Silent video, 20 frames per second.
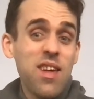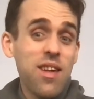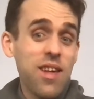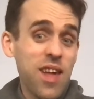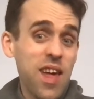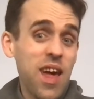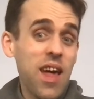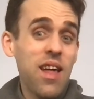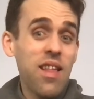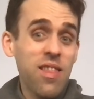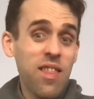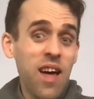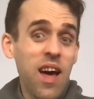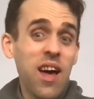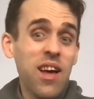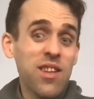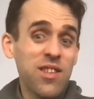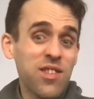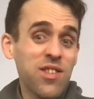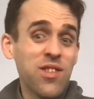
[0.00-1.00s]
kick
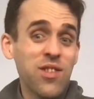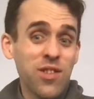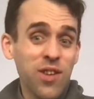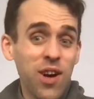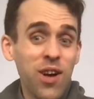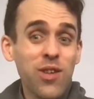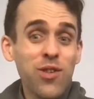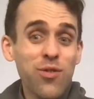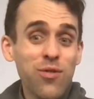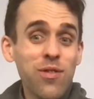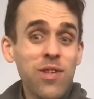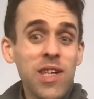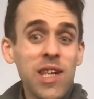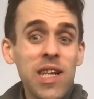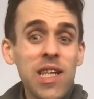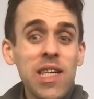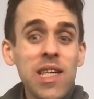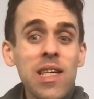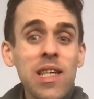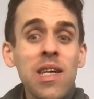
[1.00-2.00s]
that into touch,
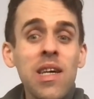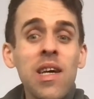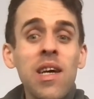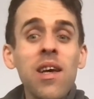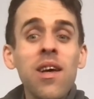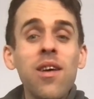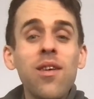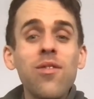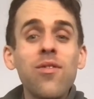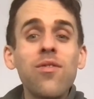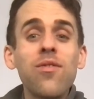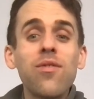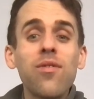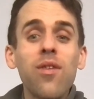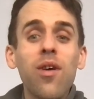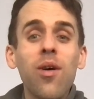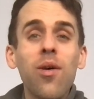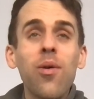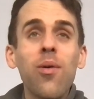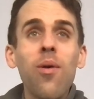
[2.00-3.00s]
really.
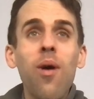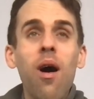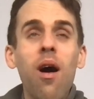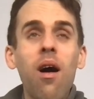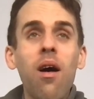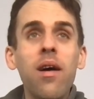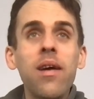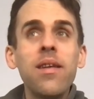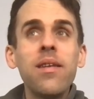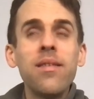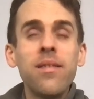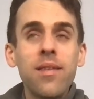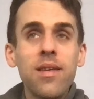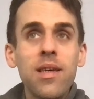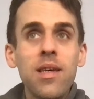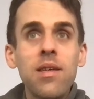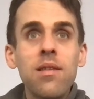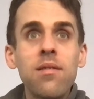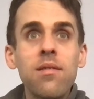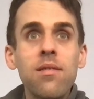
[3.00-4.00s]
So I
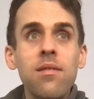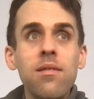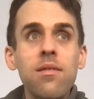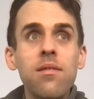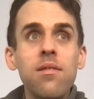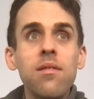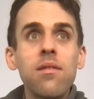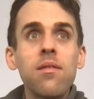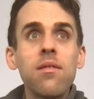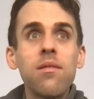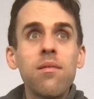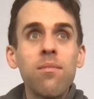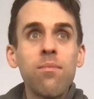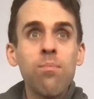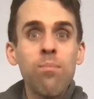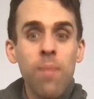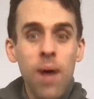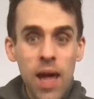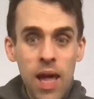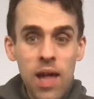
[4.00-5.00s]
did
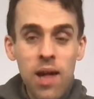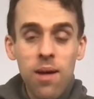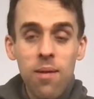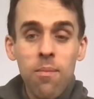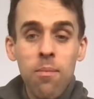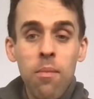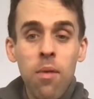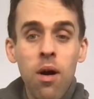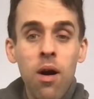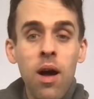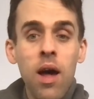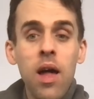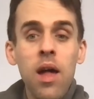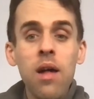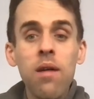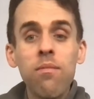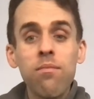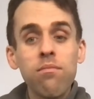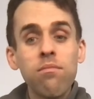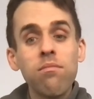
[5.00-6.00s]
make
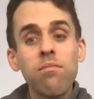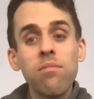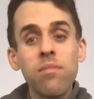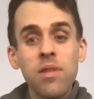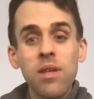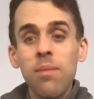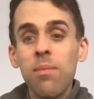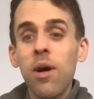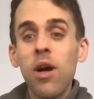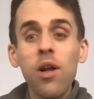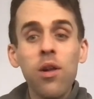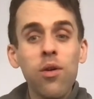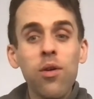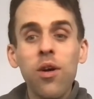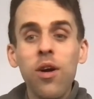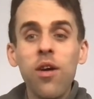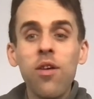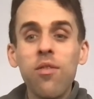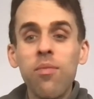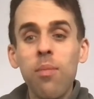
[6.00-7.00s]
my did my
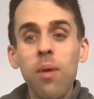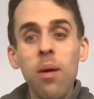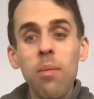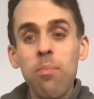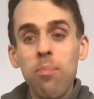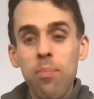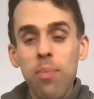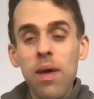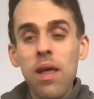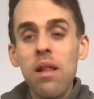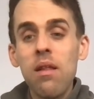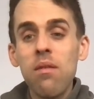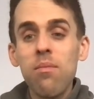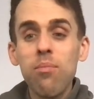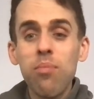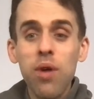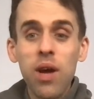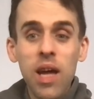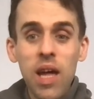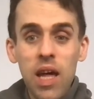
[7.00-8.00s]
glucose, my pin
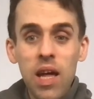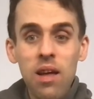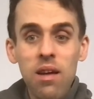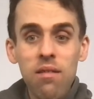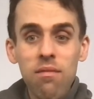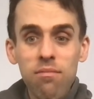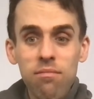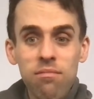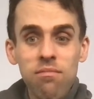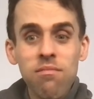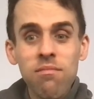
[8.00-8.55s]
pricking